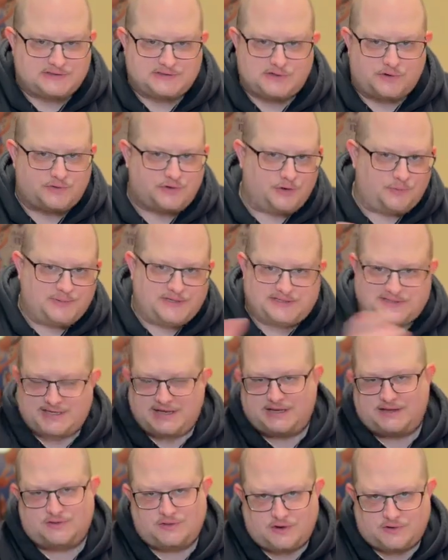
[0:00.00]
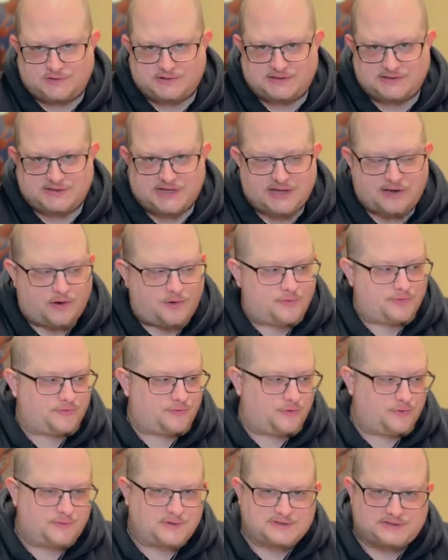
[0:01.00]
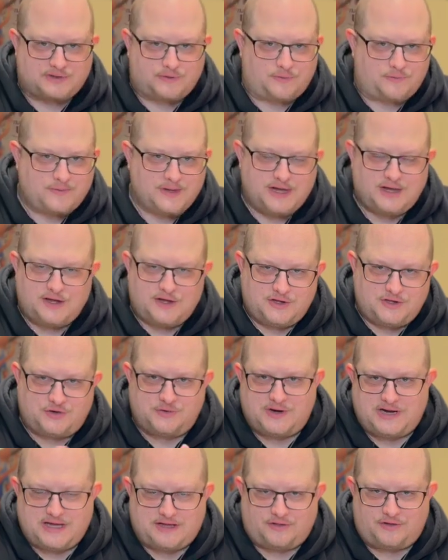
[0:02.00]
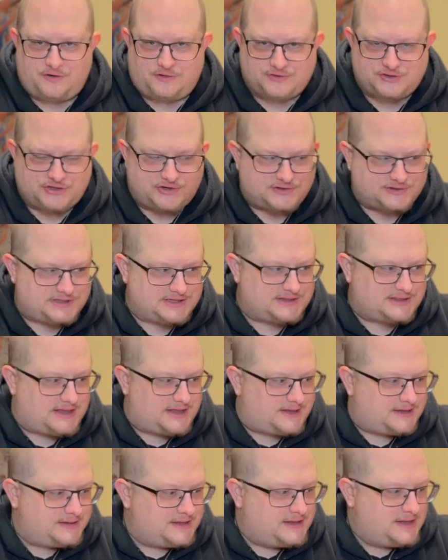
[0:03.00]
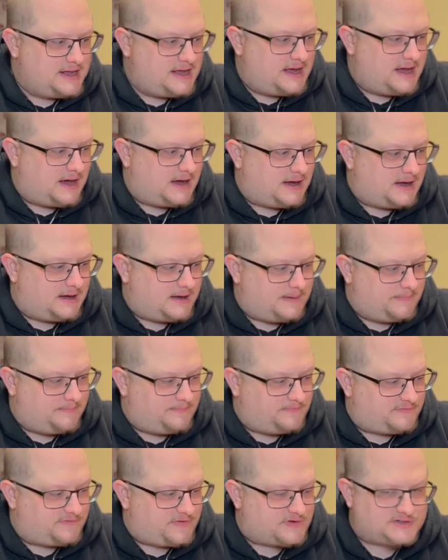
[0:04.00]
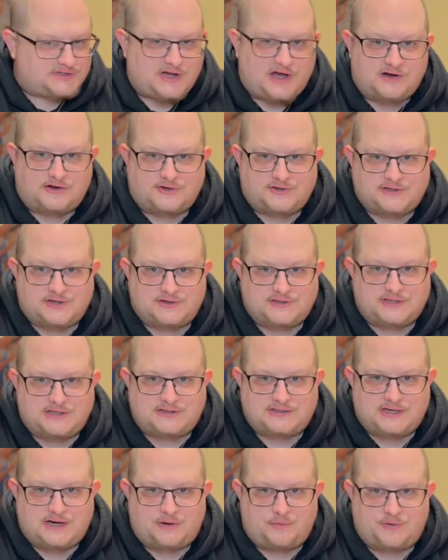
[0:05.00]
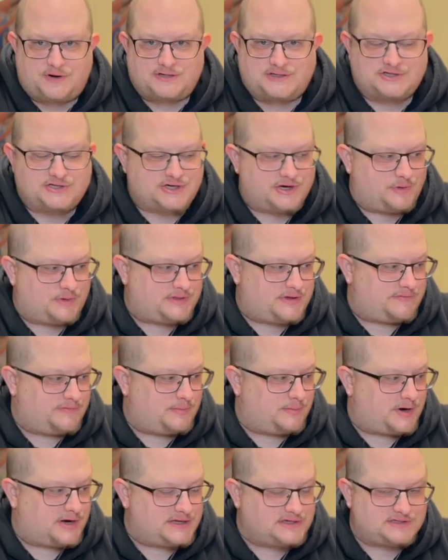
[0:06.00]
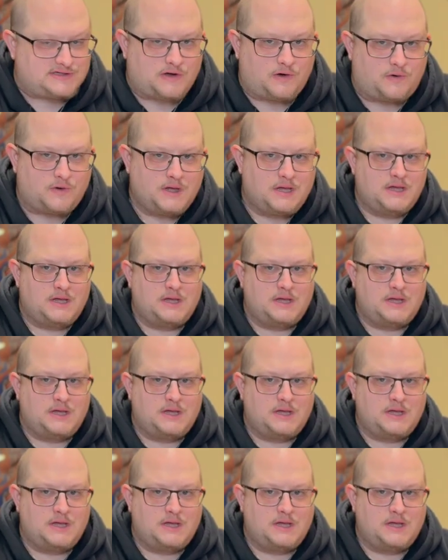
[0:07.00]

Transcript: So you'll be seeing those as I go through it. So unique little jersey thing for soccer jerseys that I wanted to share with everybody. So